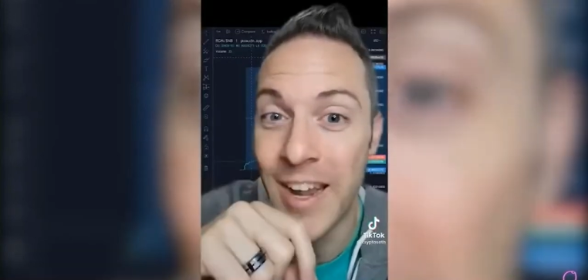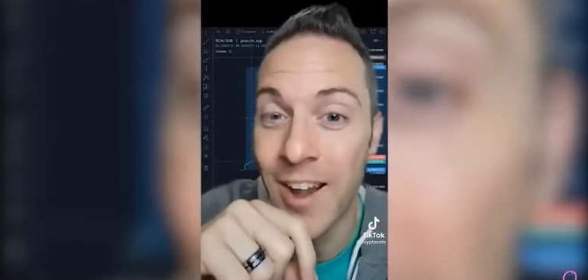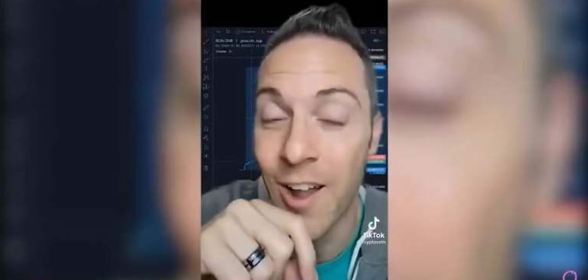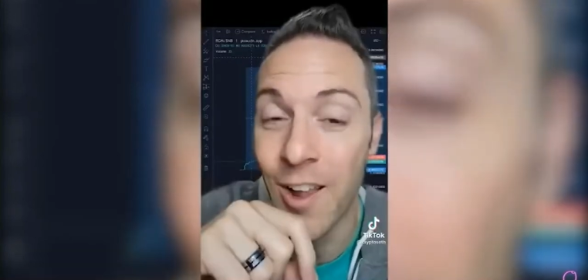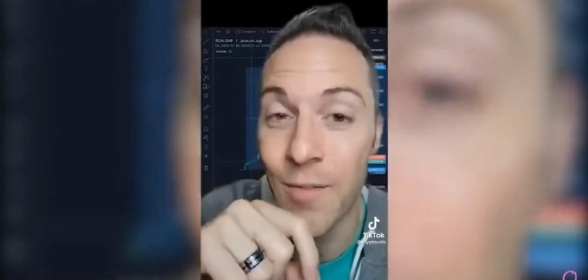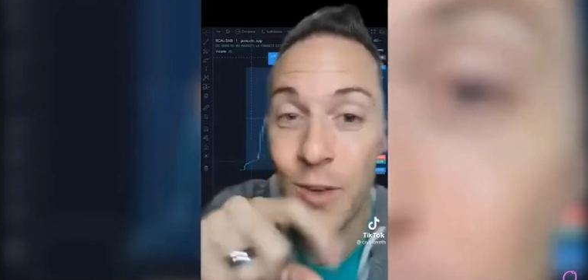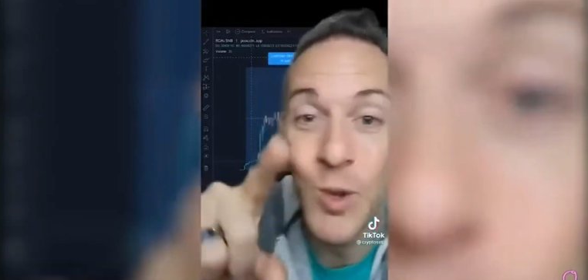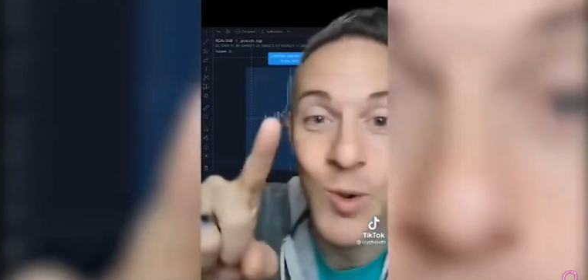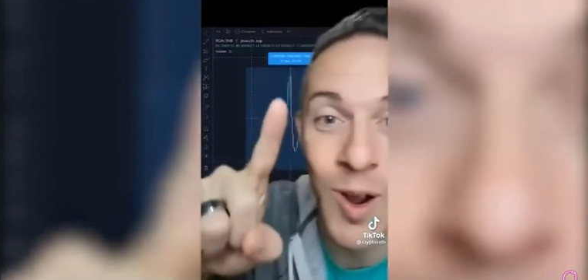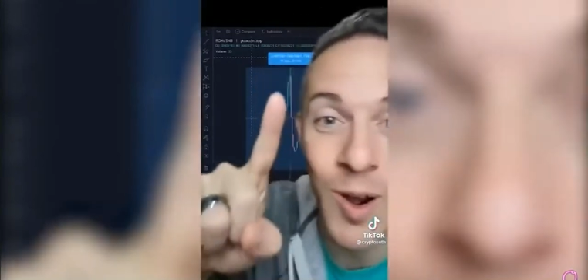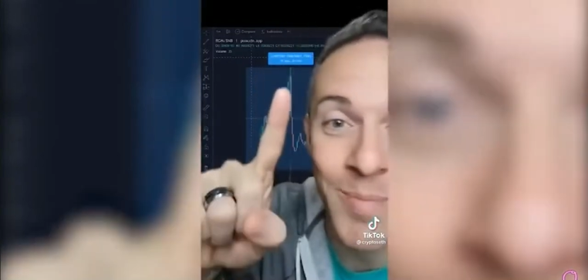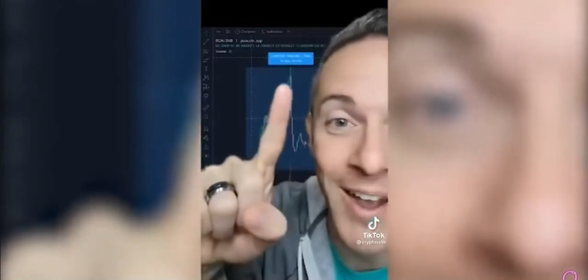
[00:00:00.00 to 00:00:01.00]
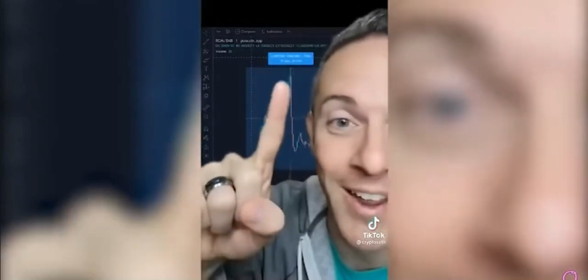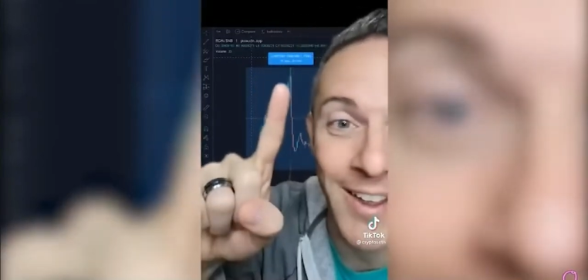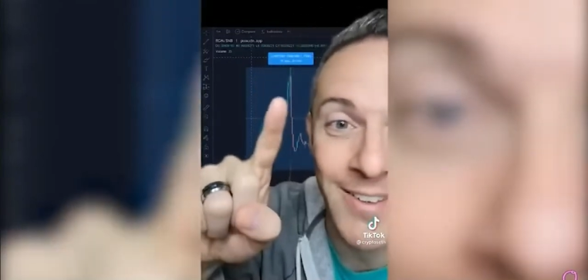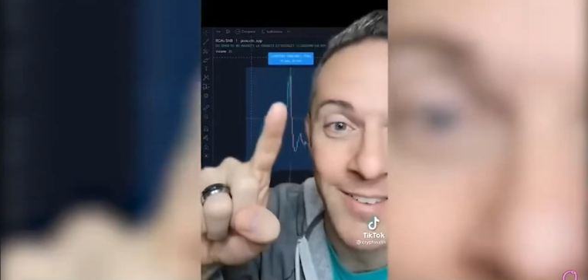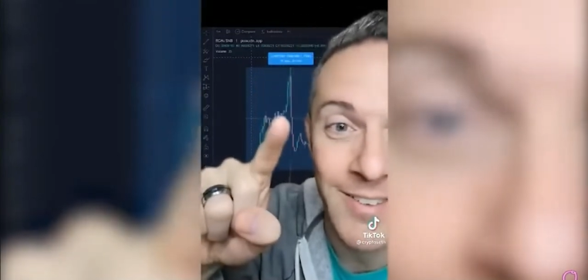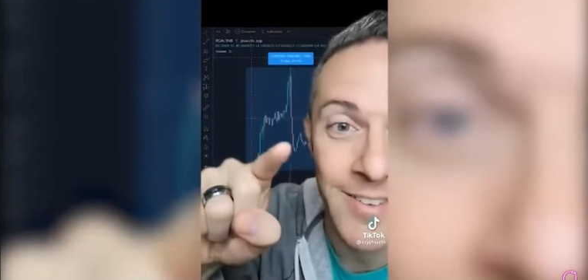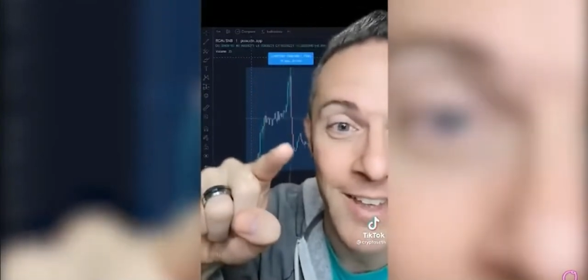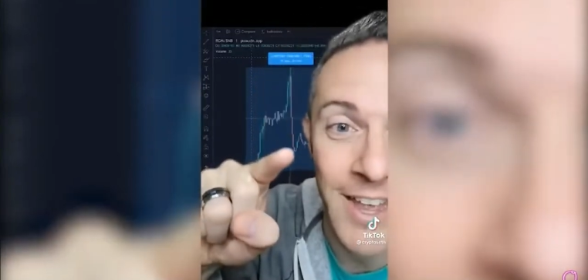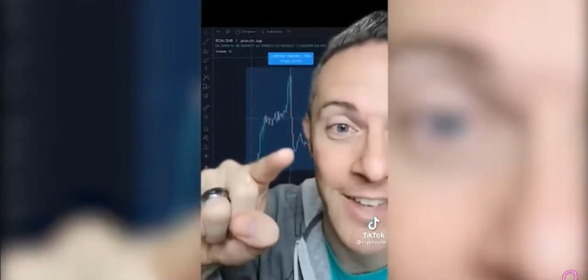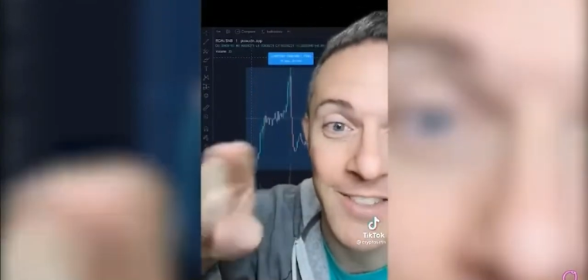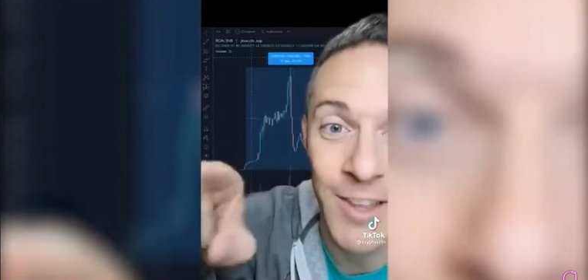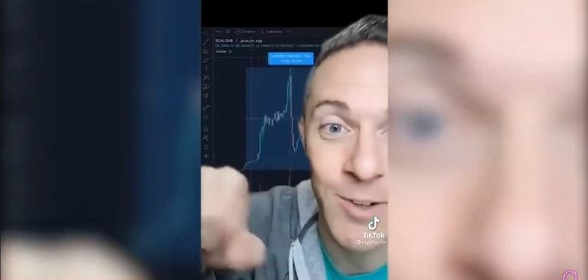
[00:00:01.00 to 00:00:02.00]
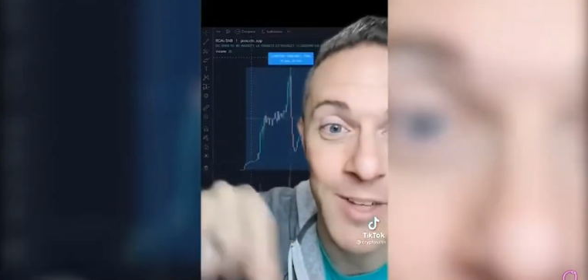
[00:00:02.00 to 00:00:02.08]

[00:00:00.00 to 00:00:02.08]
Meaning all of you are buying as they're